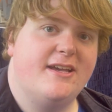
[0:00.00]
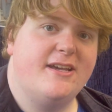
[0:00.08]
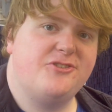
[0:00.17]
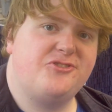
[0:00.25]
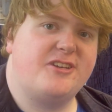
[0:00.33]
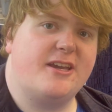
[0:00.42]

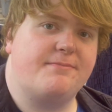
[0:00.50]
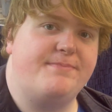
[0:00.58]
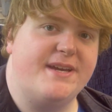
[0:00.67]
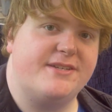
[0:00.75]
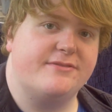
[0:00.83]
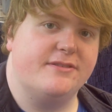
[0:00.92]
Hashtag
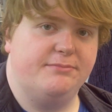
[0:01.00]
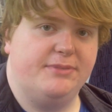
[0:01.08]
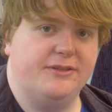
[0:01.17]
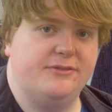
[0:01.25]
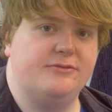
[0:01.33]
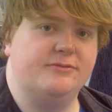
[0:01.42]
better in
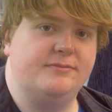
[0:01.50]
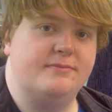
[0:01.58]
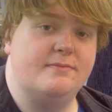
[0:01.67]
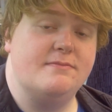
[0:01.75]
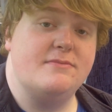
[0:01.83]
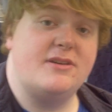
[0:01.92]
blue.
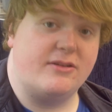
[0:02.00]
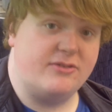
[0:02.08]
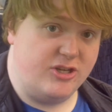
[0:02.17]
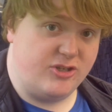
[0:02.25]
Don't judge